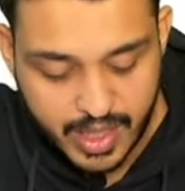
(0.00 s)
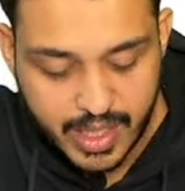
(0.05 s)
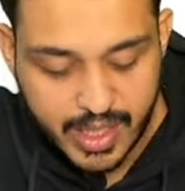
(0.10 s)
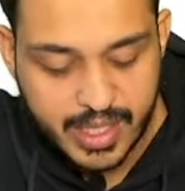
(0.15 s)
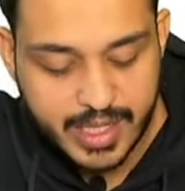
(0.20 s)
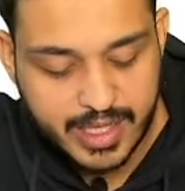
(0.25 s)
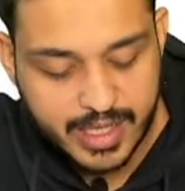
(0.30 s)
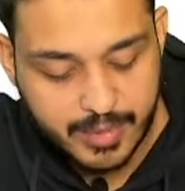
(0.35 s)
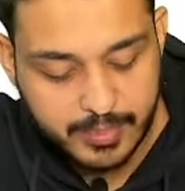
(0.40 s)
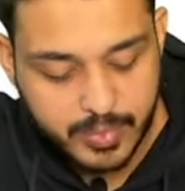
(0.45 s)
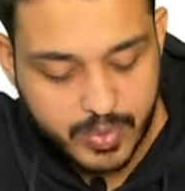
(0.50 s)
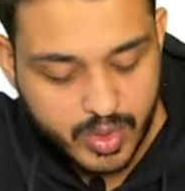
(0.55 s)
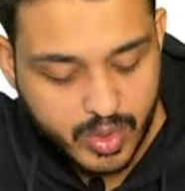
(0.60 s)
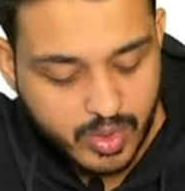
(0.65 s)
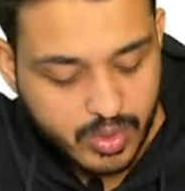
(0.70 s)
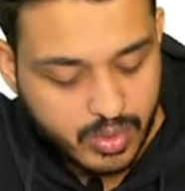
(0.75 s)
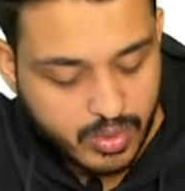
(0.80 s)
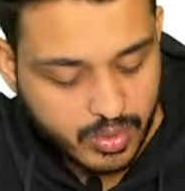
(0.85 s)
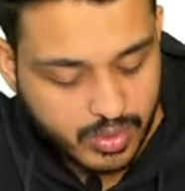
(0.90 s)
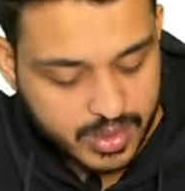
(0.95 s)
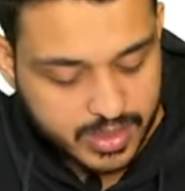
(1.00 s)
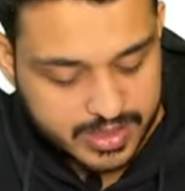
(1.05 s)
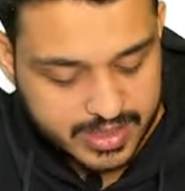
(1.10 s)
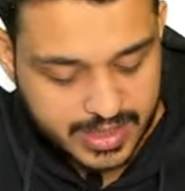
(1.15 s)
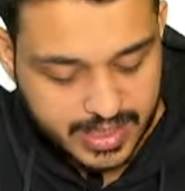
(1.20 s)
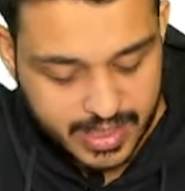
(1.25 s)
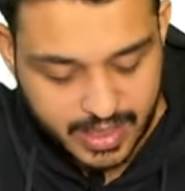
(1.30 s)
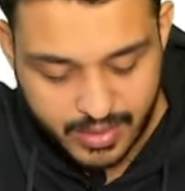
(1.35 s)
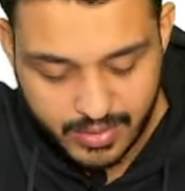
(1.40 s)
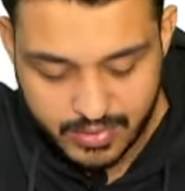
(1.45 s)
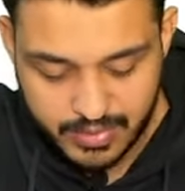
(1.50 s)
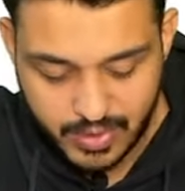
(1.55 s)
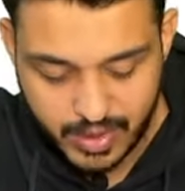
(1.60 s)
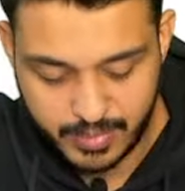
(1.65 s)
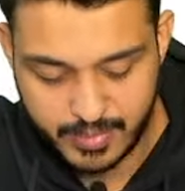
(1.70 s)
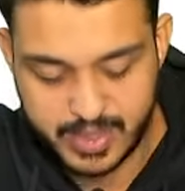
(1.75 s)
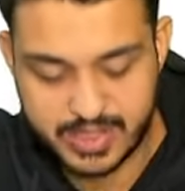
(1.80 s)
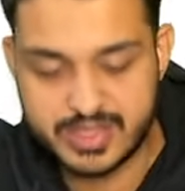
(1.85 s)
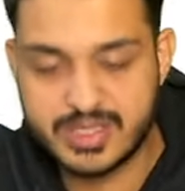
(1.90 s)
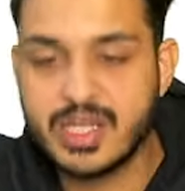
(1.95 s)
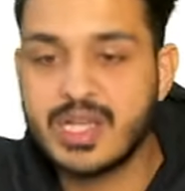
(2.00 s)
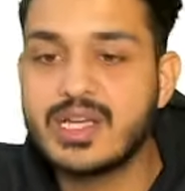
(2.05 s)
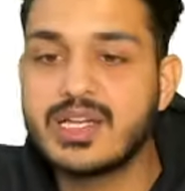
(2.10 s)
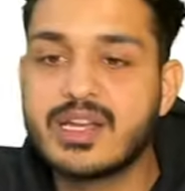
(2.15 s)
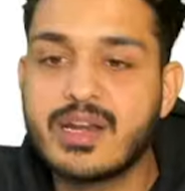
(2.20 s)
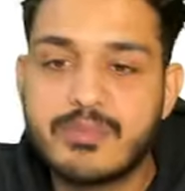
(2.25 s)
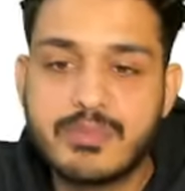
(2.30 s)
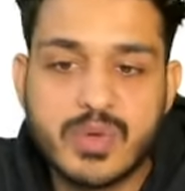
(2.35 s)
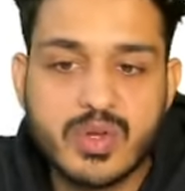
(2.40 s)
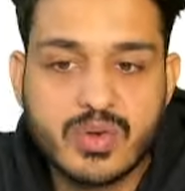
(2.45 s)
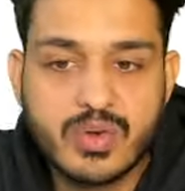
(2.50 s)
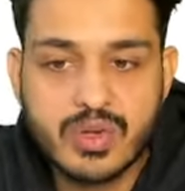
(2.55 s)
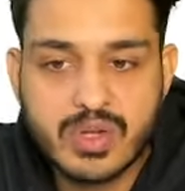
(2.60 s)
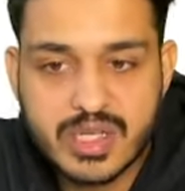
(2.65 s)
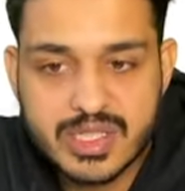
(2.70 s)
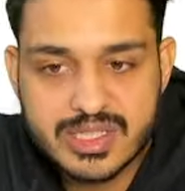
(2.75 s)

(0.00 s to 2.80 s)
Cryptococcus neoformans. Cryptococcus